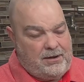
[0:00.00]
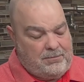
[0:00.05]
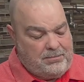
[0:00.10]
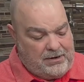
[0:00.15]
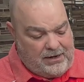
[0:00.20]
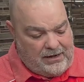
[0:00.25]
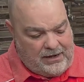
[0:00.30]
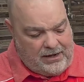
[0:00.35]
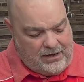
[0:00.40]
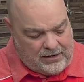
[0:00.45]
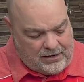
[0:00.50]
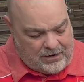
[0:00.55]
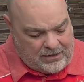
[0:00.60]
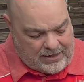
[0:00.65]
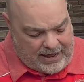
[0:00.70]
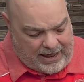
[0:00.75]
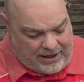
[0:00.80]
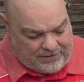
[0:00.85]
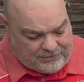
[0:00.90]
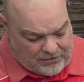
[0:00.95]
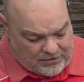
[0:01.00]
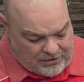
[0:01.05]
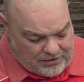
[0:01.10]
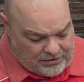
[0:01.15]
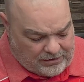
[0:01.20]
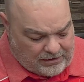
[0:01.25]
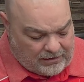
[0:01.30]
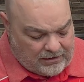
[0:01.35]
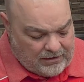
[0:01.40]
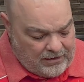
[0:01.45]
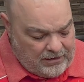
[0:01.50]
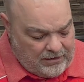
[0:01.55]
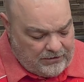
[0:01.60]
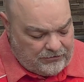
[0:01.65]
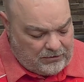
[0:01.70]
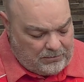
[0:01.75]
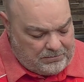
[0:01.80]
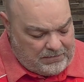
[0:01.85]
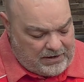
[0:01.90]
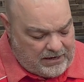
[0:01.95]
but I need another half an onion. It's
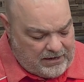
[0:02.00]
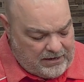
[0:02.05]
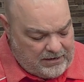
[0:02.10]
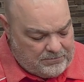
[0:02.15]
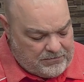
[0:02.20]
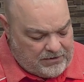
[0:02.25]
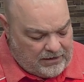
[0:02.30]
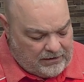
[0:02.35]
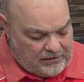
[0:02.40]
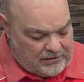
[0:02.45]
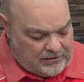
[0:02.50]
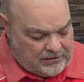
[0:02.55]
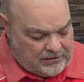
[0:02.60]
a medium yellow